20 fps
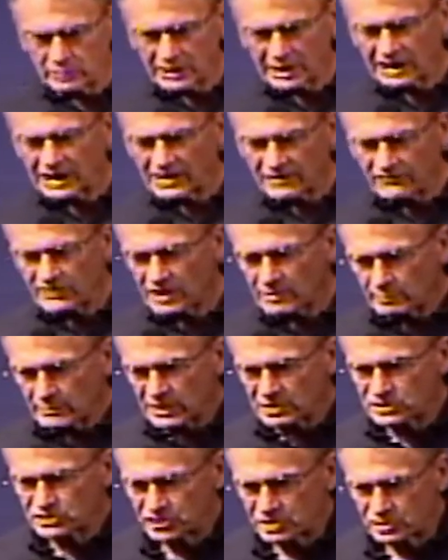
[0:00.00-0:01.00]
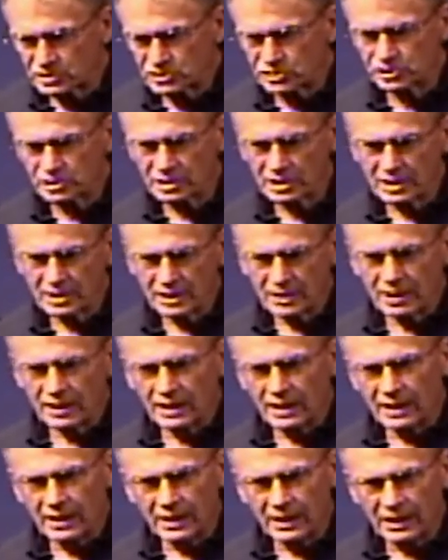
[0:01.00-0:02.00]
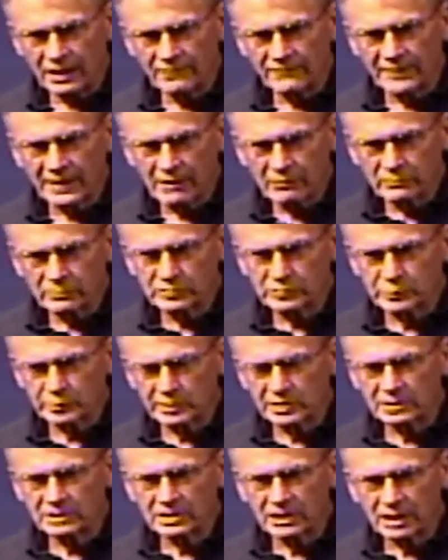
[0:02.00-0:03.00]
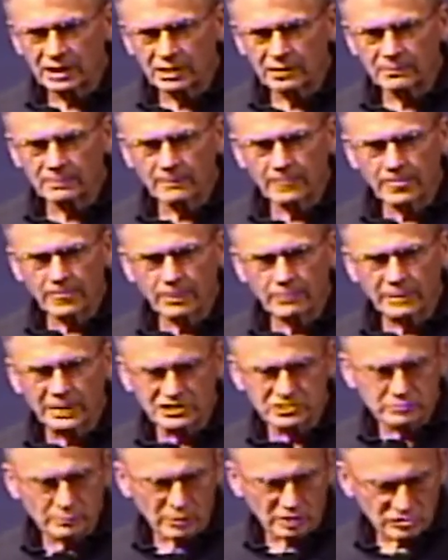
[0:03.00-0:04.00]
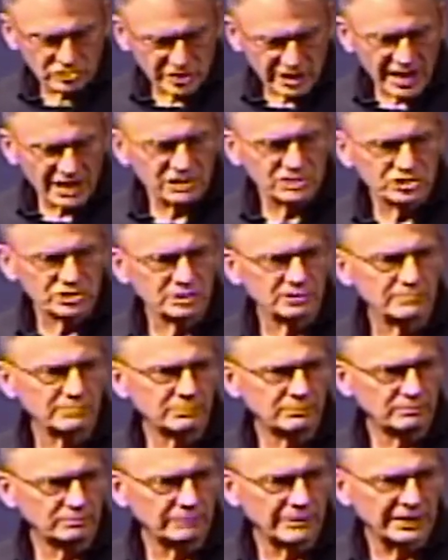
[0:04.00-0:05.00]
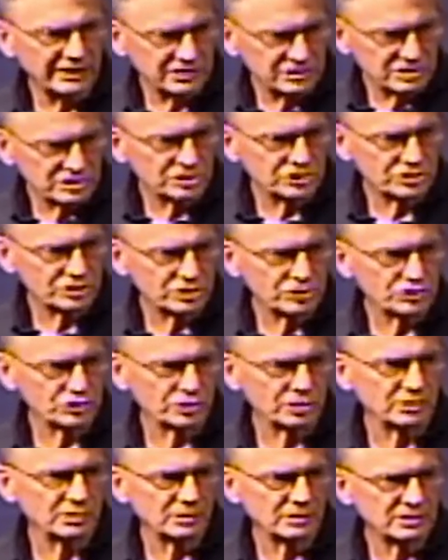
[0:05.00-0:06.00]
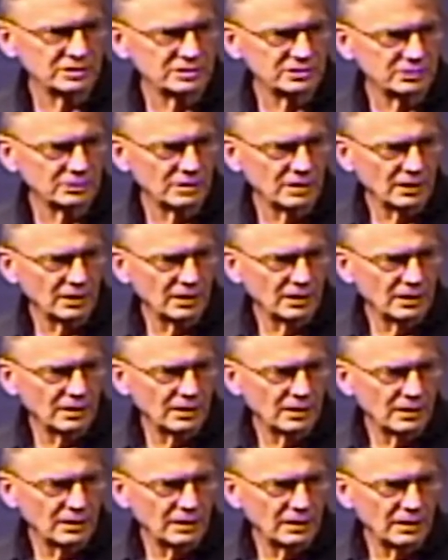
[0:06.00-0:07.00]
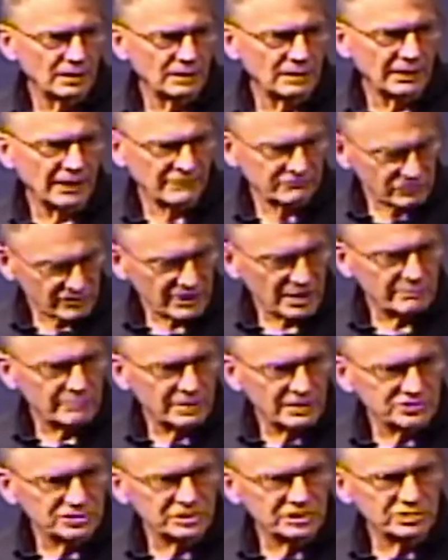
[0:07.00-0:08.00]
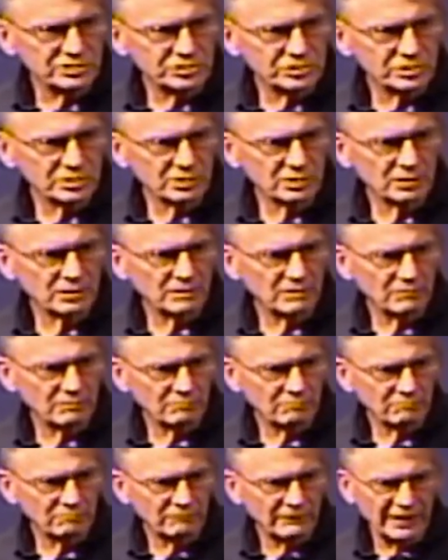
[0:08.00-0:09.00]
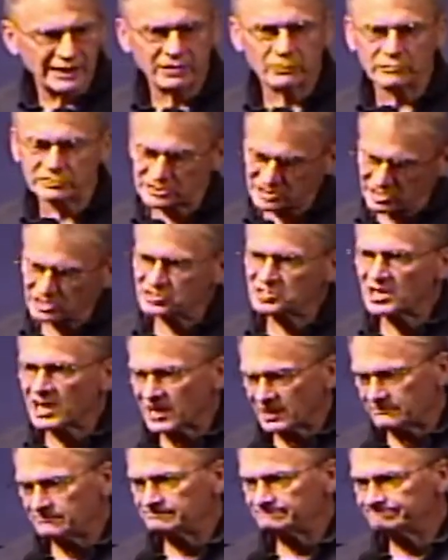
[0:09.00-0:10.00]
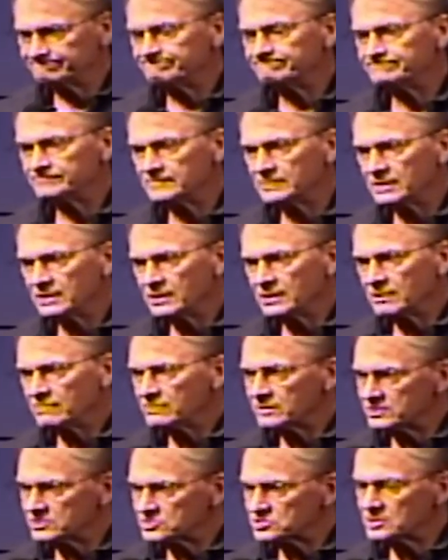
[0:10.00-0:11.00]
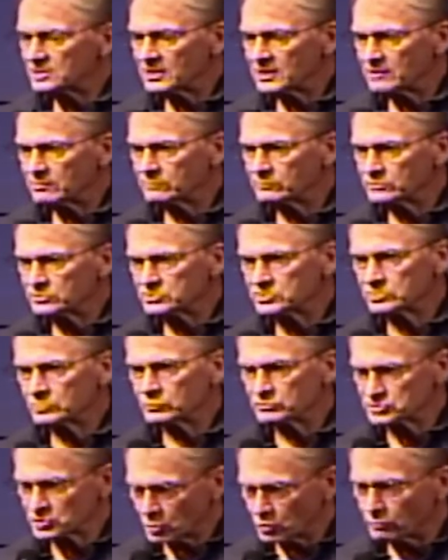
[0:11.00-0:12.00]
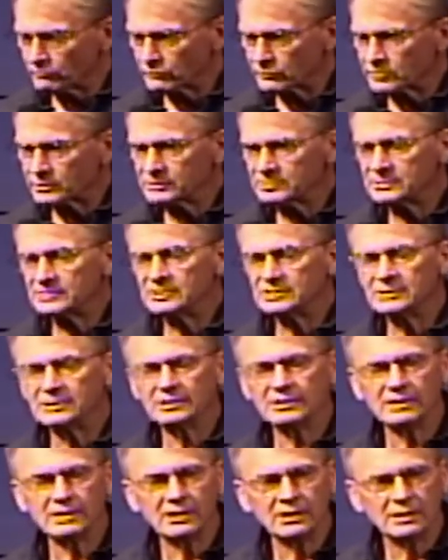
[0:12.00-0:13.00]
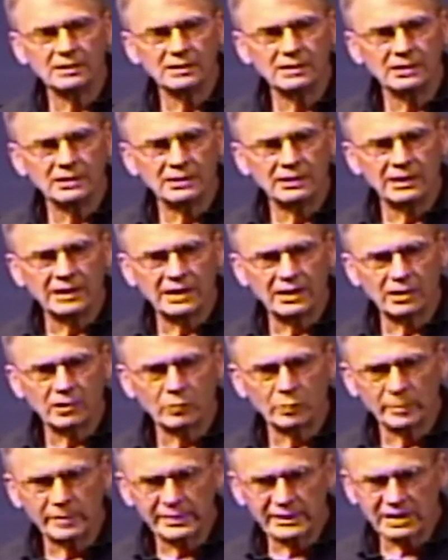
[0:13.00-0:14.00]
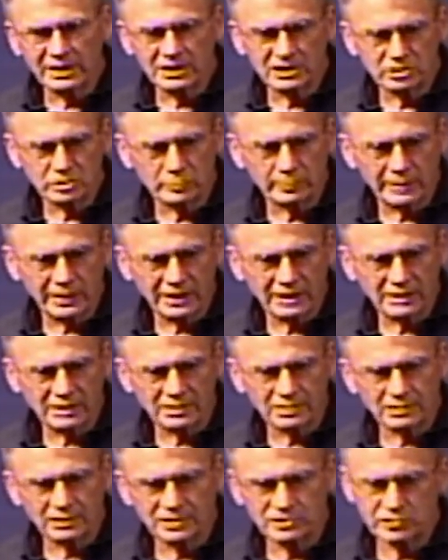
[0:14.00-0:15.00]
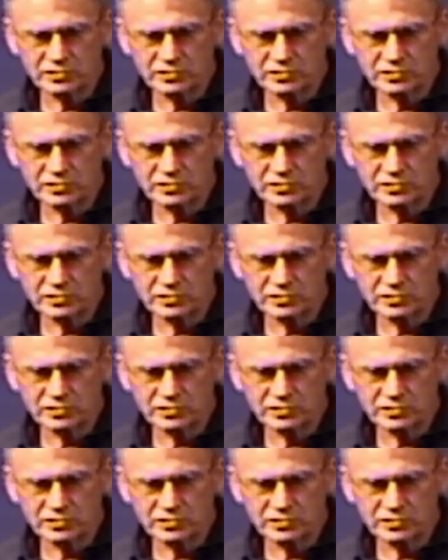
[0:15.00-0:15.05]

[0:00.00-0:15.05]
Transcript: when I gave that message, uh, that was when uh, Pastor Mark Jackson made his decision. Uh, after that message, that it was his time, that his time was, was over. And we began to make a, a